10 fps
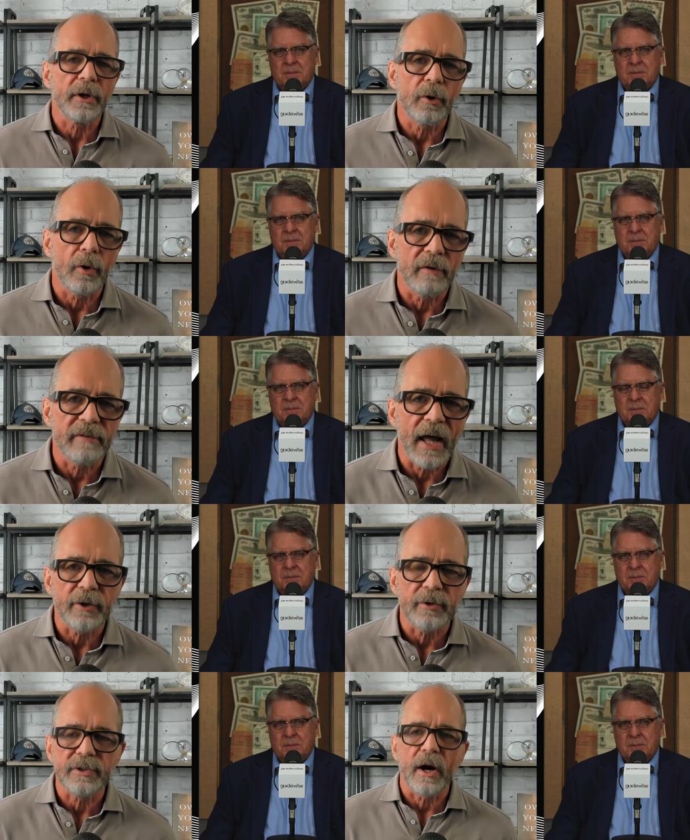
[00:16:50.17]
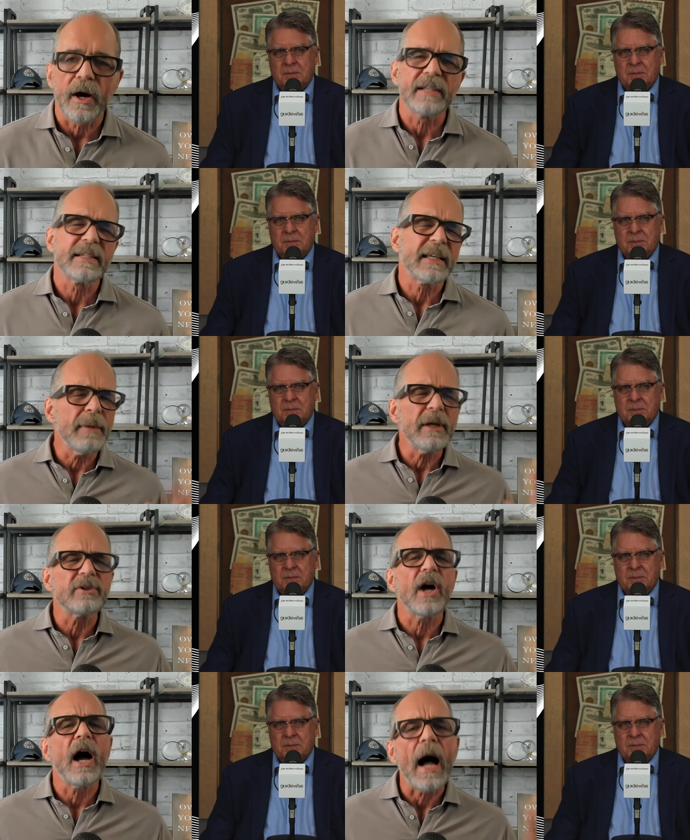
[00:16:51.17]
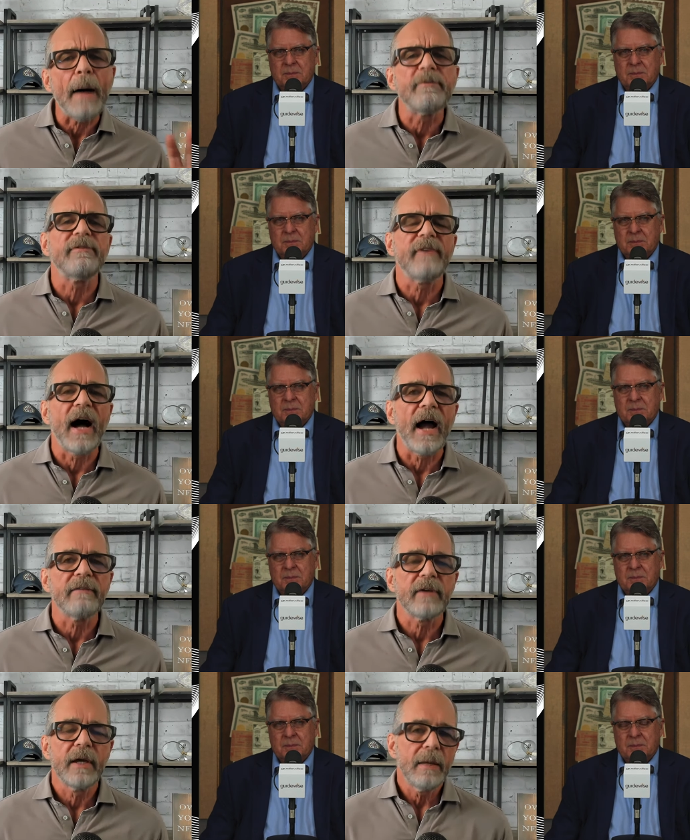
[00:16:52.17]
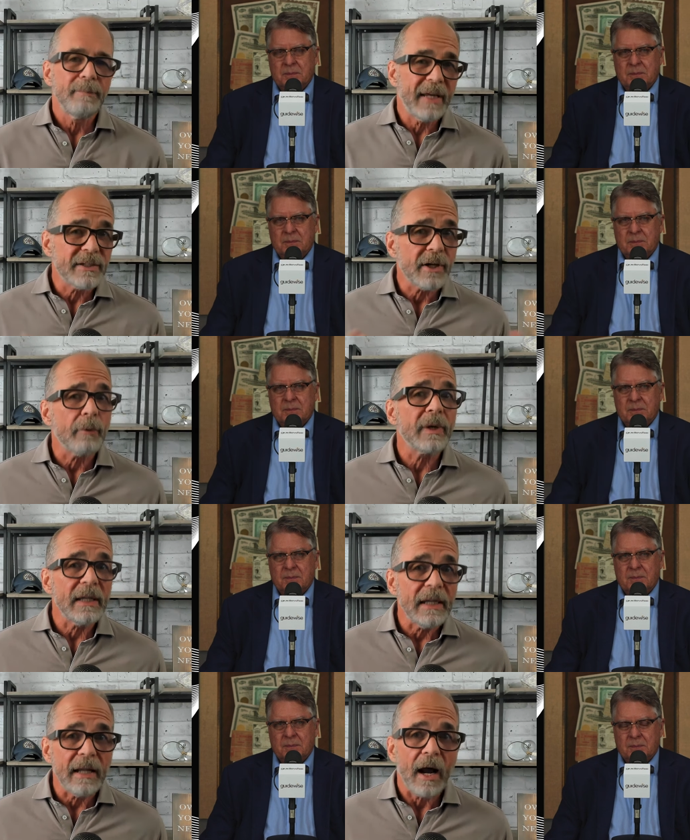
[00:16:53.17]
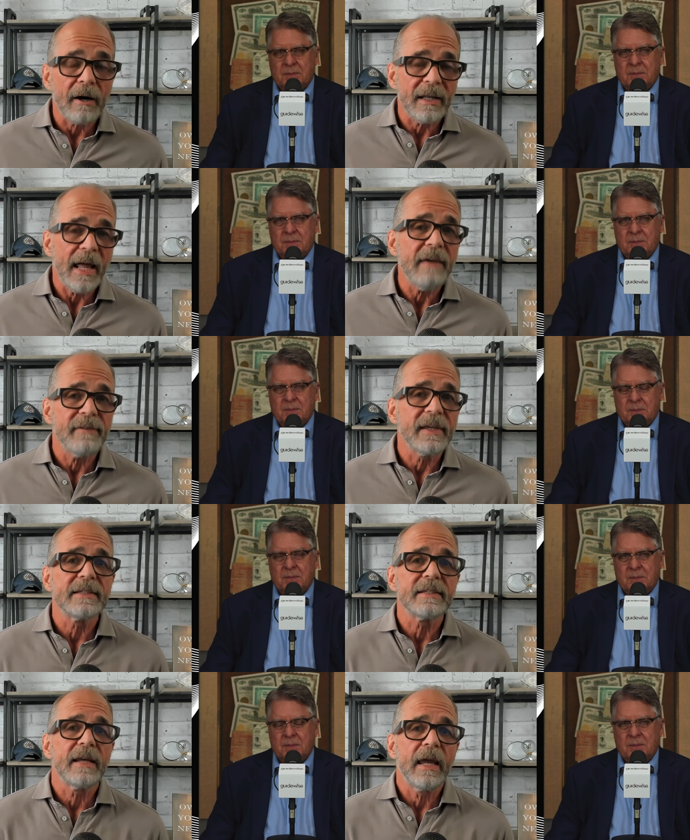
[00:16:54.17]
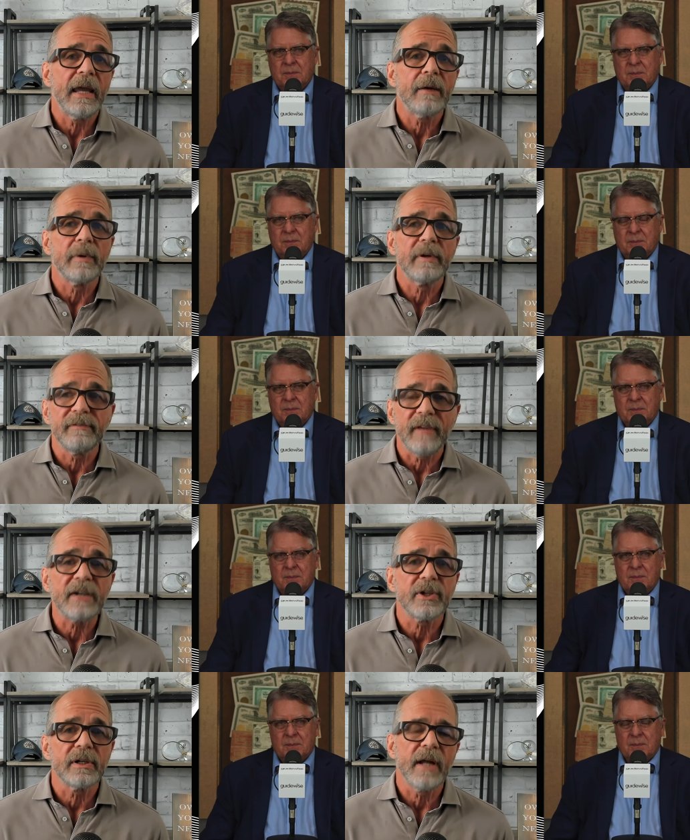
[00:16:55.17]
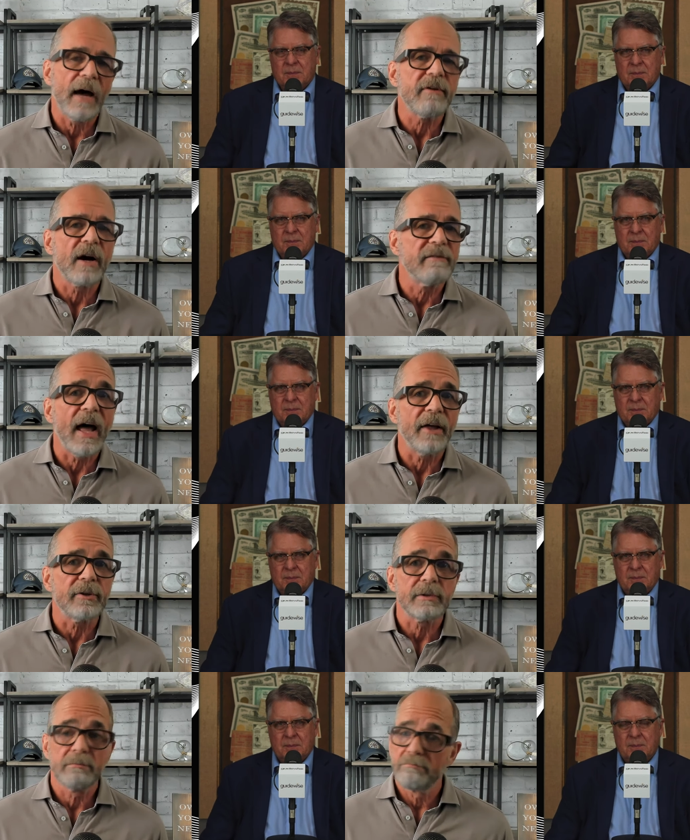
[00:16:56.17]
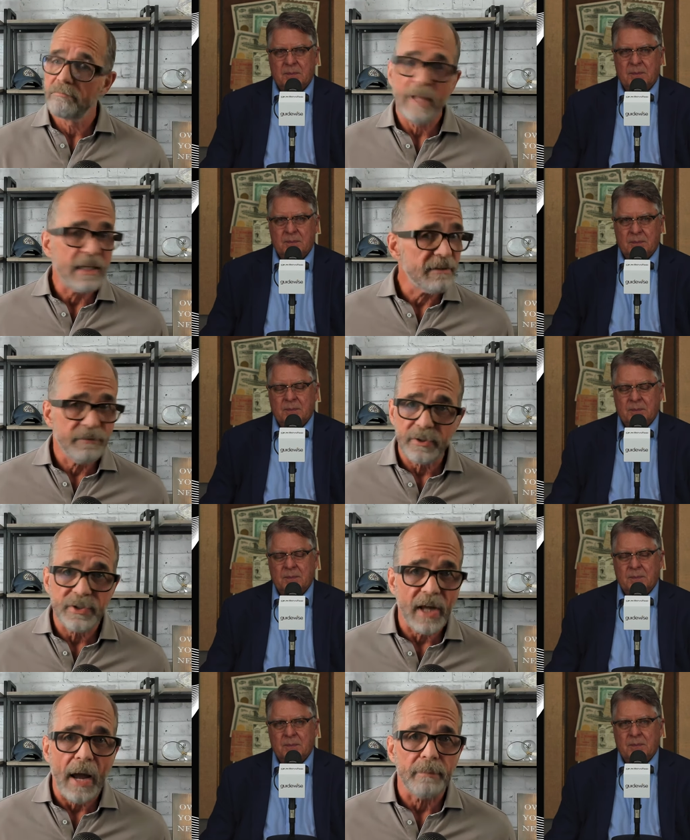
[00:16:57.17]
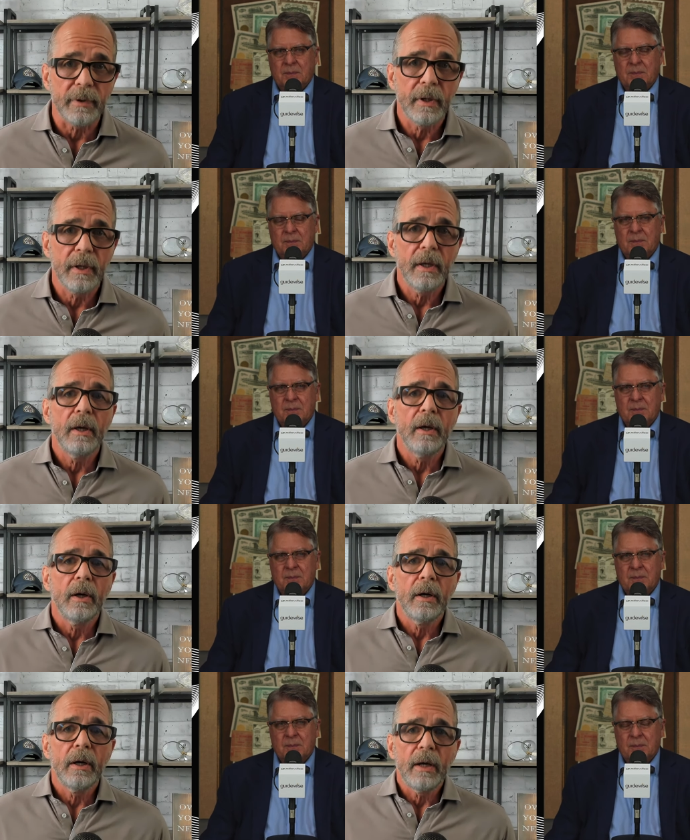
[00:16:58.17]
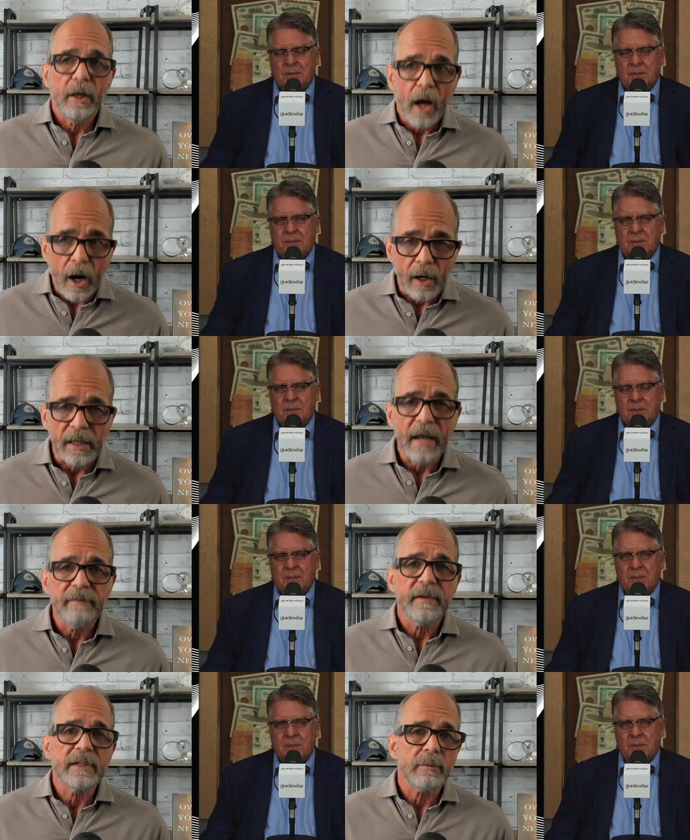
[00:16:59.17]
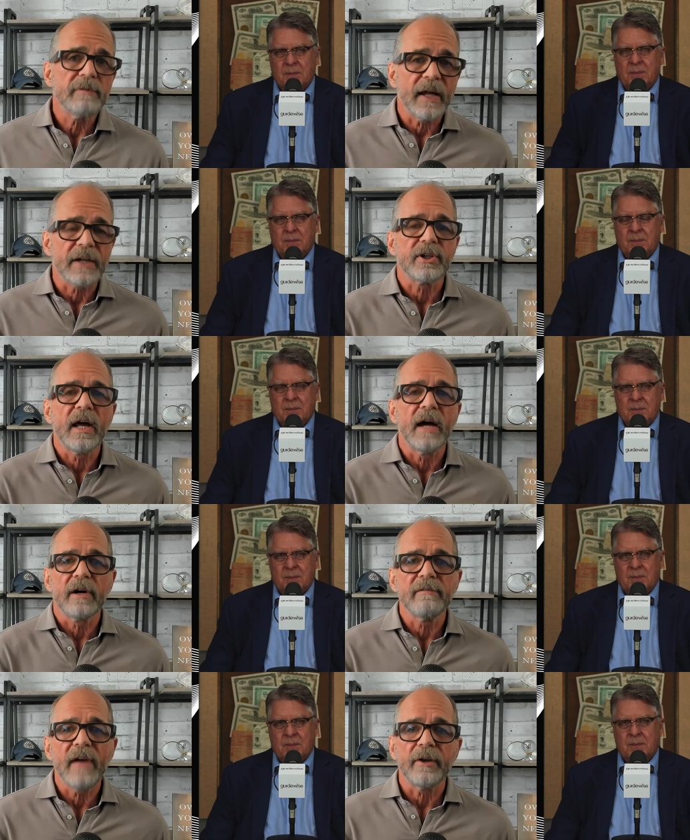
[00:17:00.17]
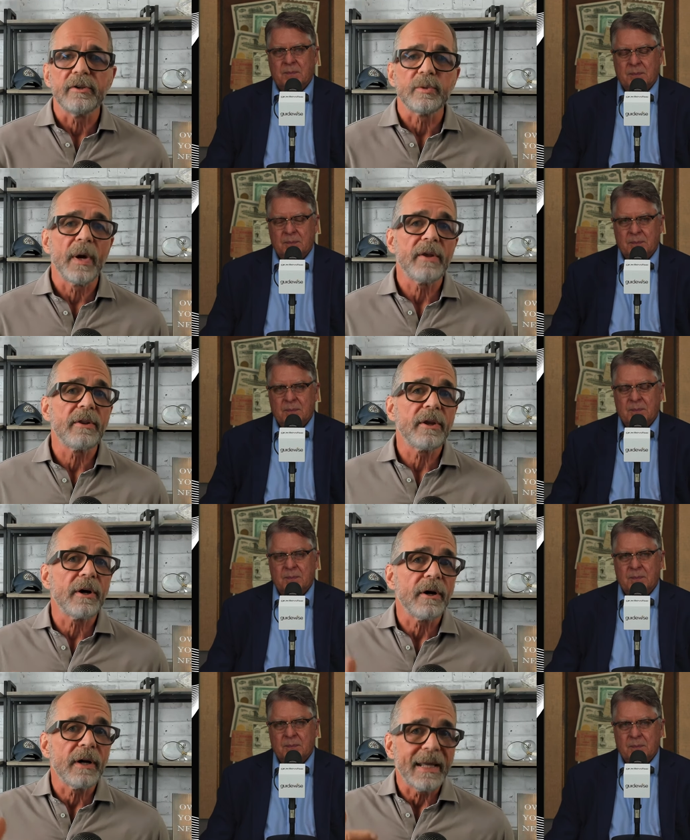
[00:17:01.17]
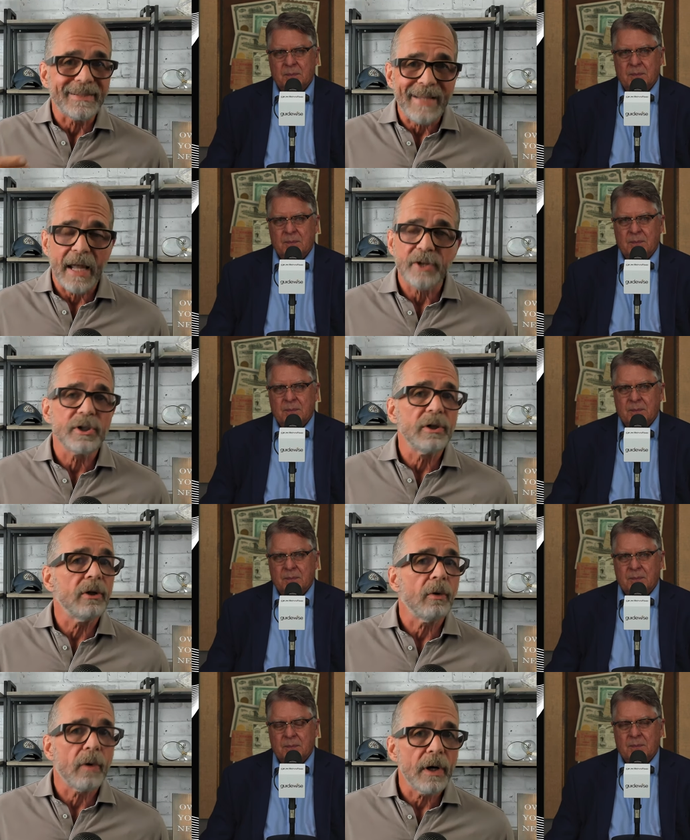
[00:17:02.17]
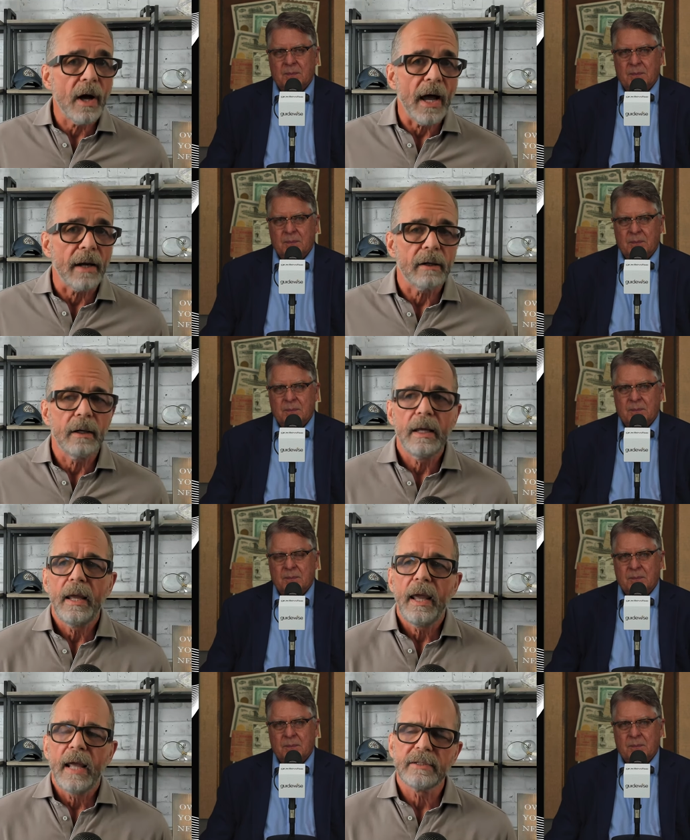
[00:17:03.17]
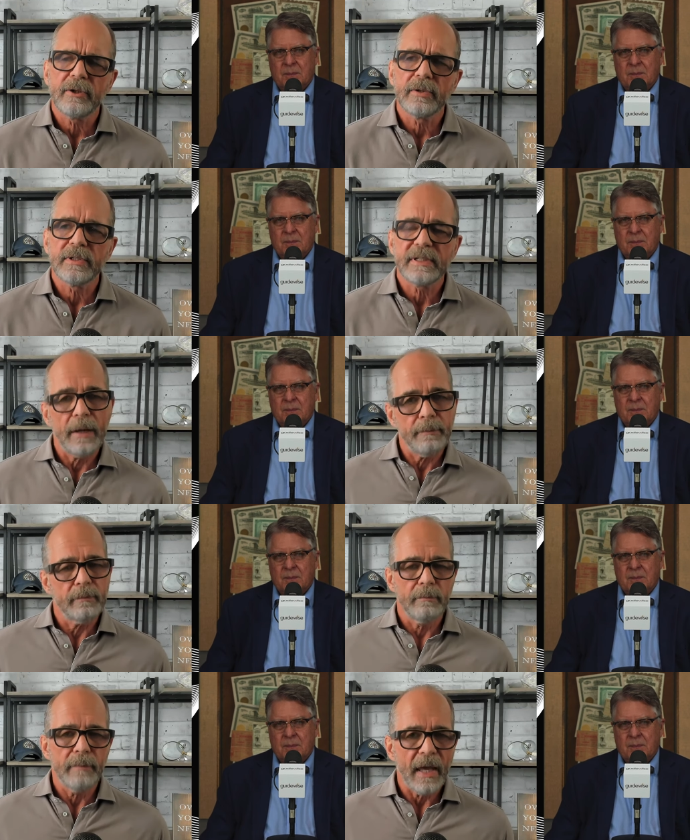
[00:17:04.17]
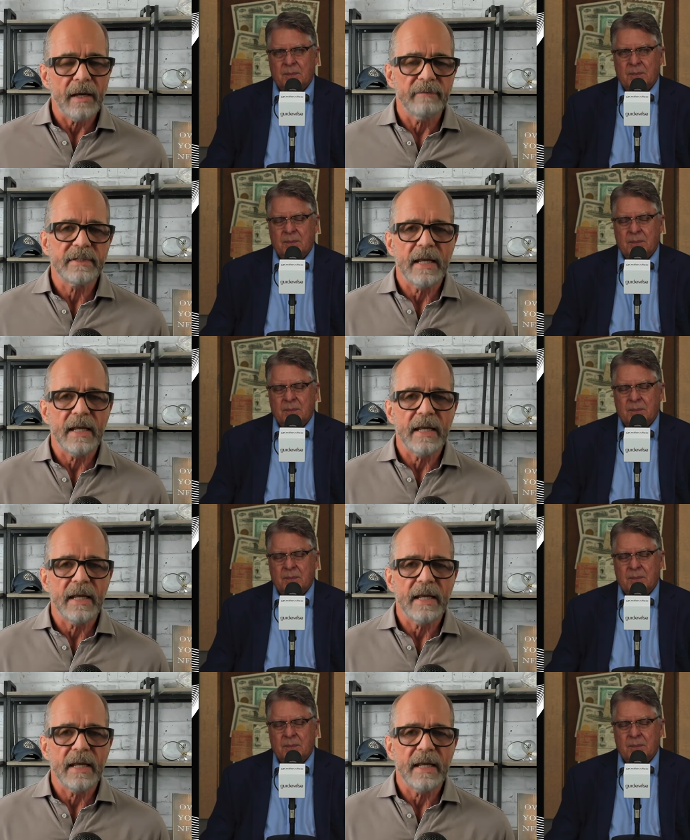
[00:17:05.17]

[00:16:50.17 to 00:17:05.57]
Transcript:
Speaker 1: their core values are, and I'll say, give me your top five, because our, re- our life is a reflection of our values. That's full stop. Our life is a reflection of our values, whether they're intentional or not. And so some men have